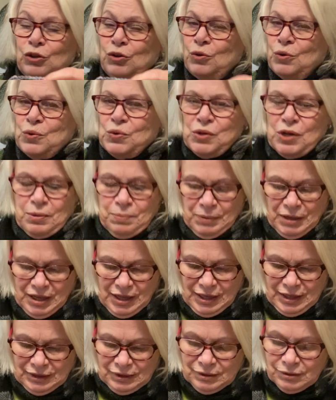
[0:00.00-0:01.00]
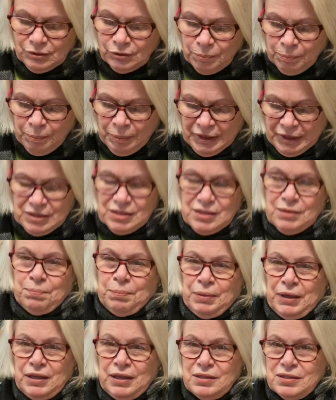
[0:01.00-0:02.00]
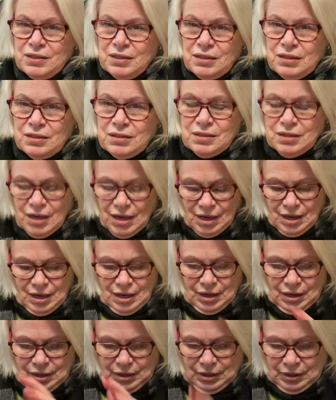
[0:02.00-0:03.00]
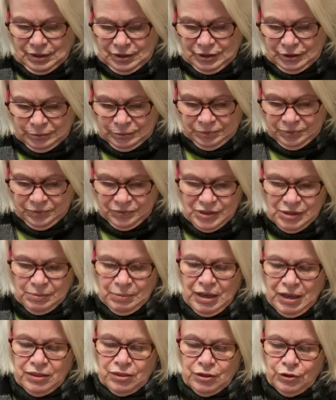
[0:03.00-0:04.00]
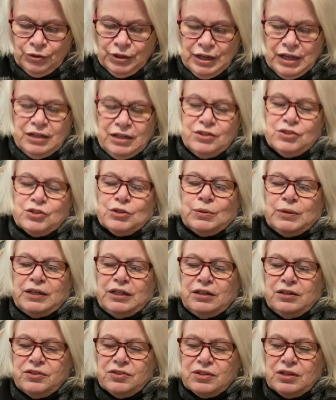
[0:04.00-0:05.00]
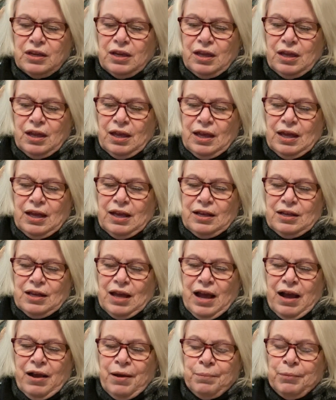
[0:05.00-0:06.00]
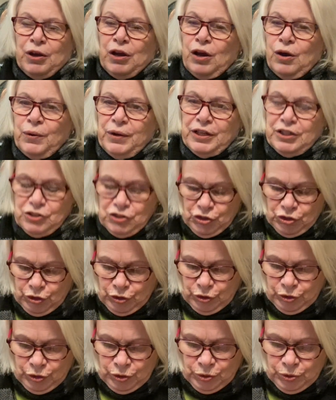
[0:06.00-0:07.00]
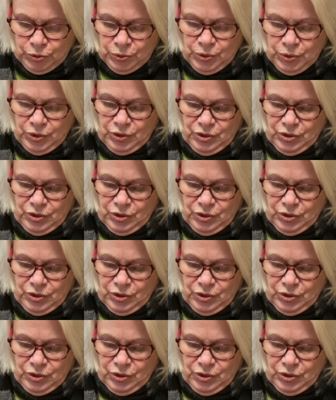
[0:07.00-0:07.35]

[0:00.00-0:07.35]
use up little bits and pieces to make the granny squares. I'm going to,